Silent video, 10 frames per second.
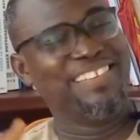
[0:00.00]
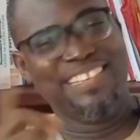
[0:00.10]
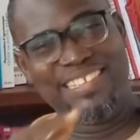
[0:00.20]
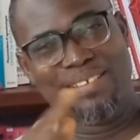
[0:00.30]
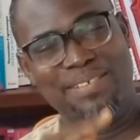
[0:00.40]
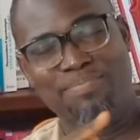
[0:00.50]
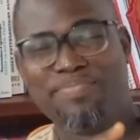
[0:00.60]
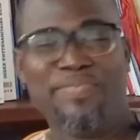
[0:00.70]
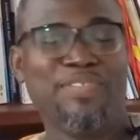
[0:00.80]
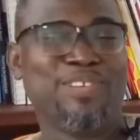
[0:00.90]
and the
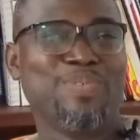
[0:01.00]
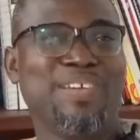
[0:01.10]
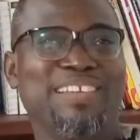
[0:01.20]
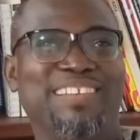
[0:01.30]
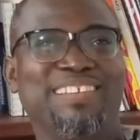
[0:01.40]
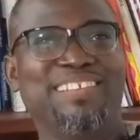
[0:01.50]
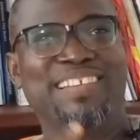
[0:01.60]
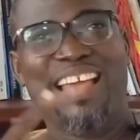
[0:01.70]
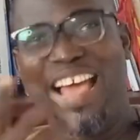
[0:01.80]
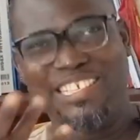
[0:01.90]
previous one
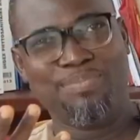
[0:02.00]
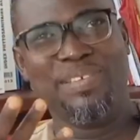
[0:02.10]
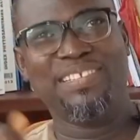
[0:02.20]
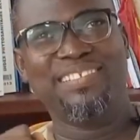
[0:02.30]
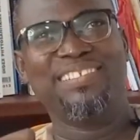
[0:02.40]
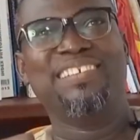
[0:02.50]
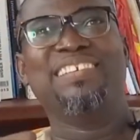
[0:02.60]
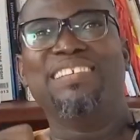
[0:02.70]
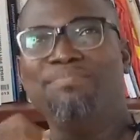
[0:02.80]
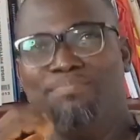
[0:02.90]
has been
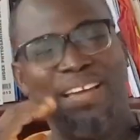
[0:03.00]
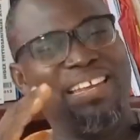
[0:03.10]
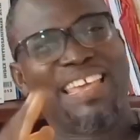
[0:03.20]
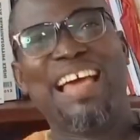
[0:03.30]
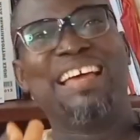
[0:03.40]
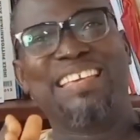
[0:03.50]
by the kind